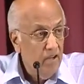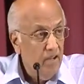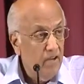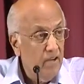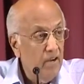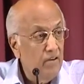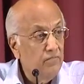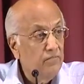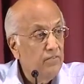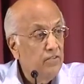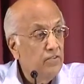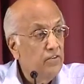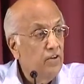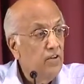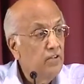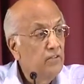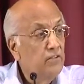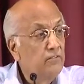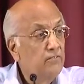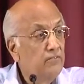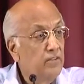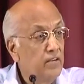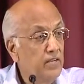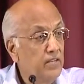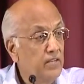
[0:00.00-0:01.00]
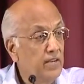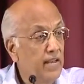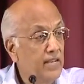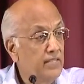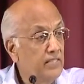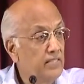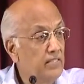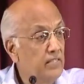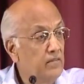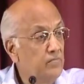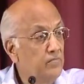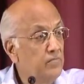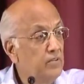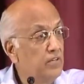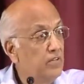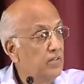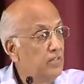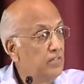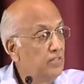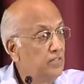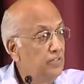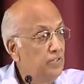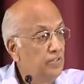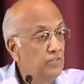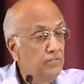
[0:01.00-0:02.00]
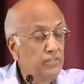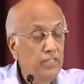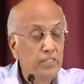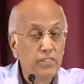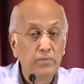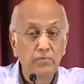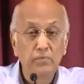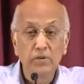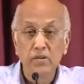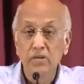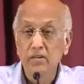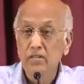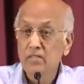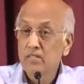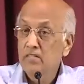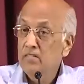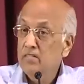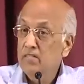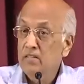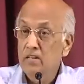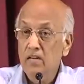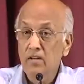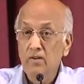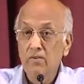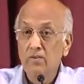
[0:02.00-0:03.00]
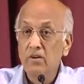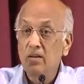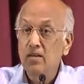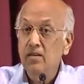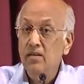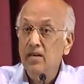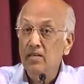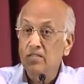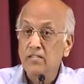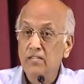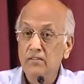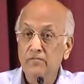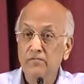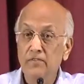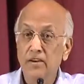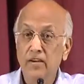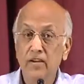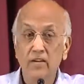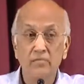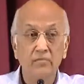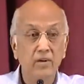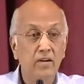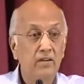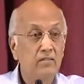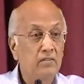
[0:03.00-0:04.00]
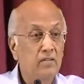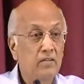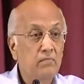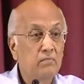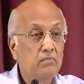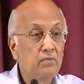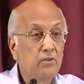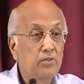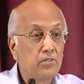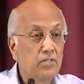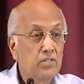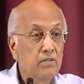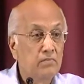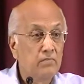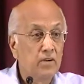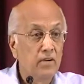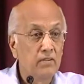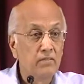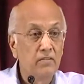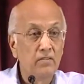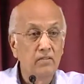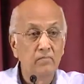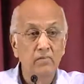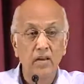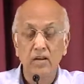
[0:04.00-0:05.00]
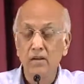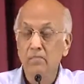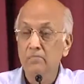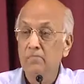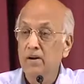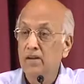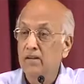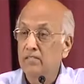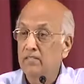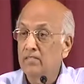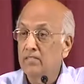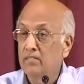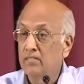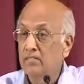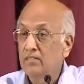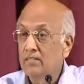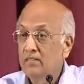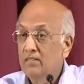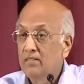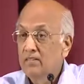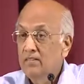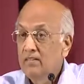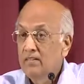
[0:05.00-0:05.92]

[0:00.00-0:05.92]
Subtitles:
and after all the fantastic miracles you have experienced and that you can testify about and boast about in many parts,